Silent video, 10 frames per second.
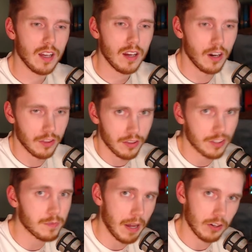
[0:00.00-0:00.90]
although
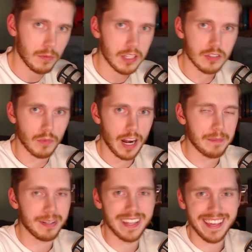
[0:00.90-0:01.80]
there's bound to be some
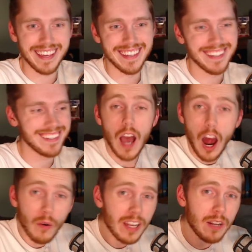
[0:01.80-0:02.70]
rambling.
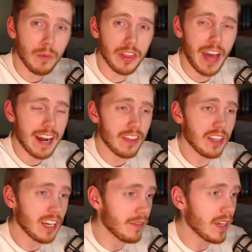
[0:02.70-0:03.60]
All right, and with that, I
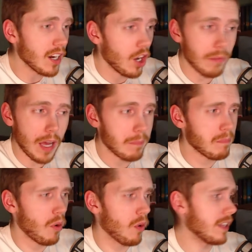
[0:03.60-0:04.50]
think I've hit all my
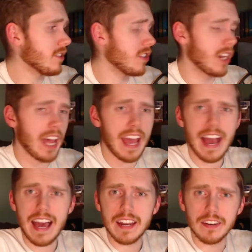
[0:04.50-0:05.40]
points that I
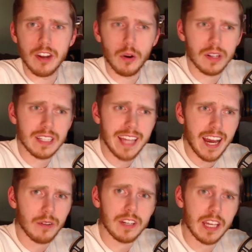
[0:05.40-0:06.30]
had noted
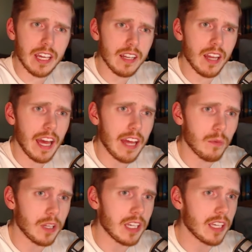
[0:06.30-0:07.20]
down to hit, and
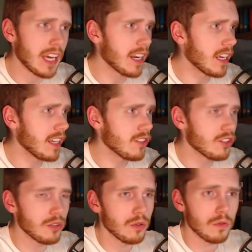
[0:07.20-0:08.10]
we can get
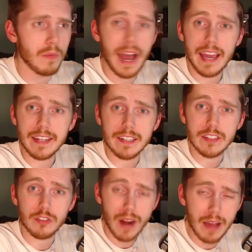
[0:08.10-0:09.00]
into my
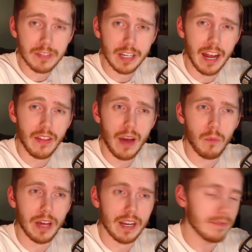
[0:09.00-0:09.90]
draft and how that
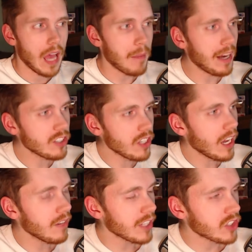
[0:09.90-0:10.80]
went. I'm actually kind
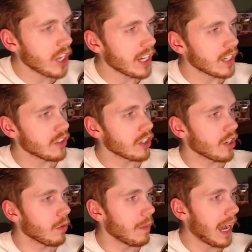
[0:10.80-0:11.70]
of excited to
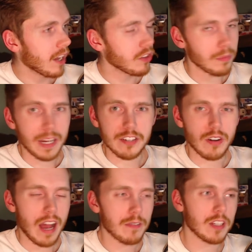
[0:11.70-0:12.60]
go back through my
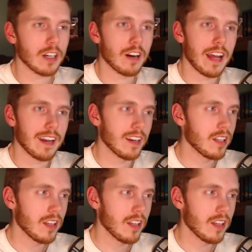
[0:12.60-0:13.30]
draft here and